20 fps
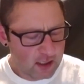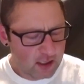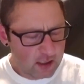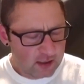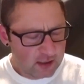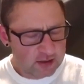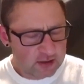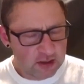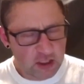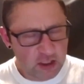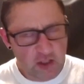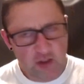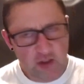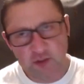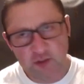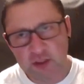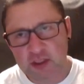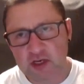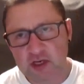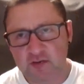So
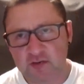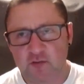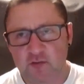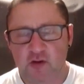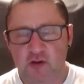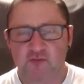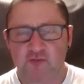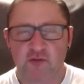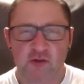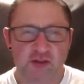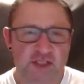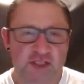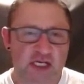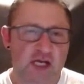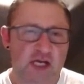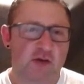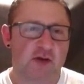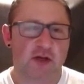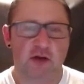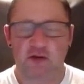I'm looking for first
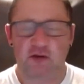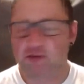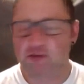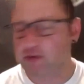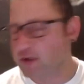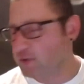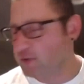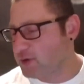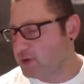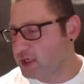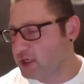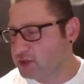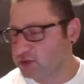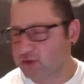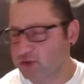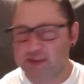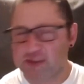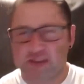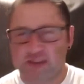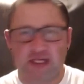thing. I, you know, I want to make
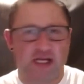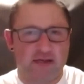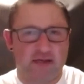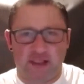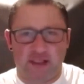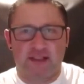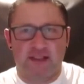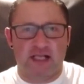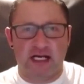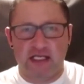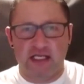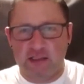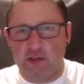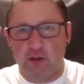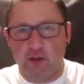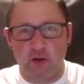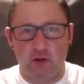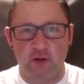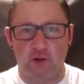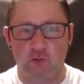sure it's not a tiny little
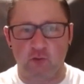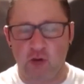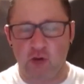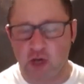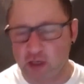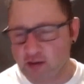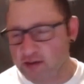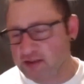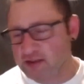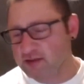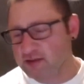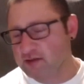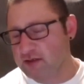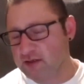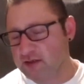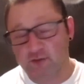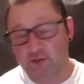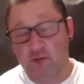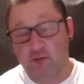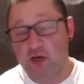hole in the wall.
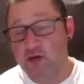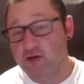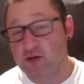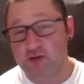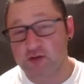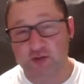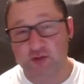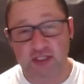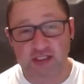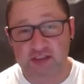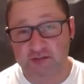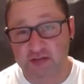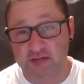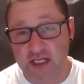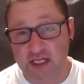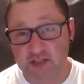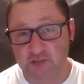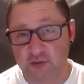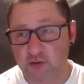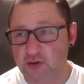Nothing wrong with those places if
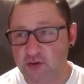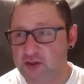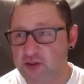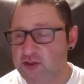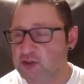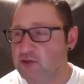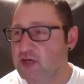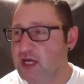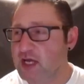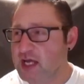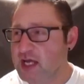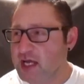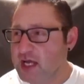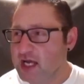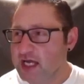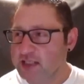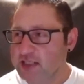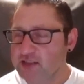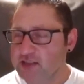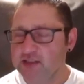that's what you're into.
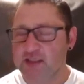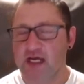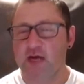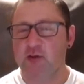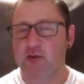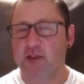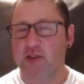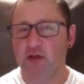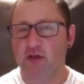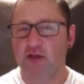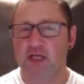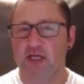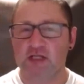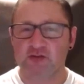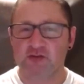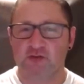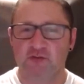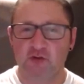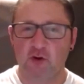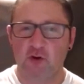I just I'm a little
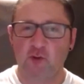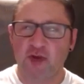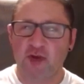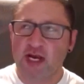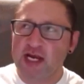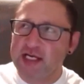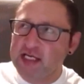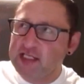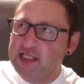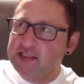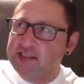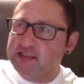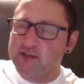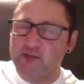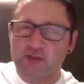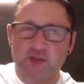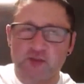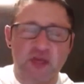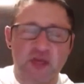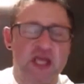claustrophobic. I need
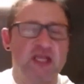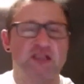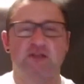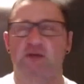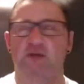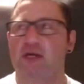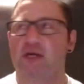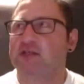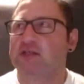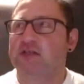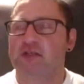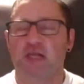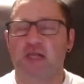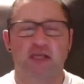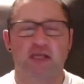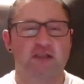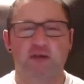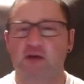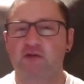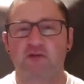some space, or I just
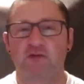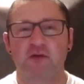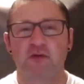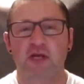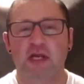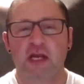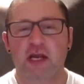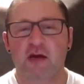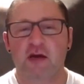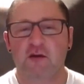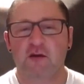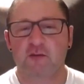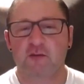I start freaking out.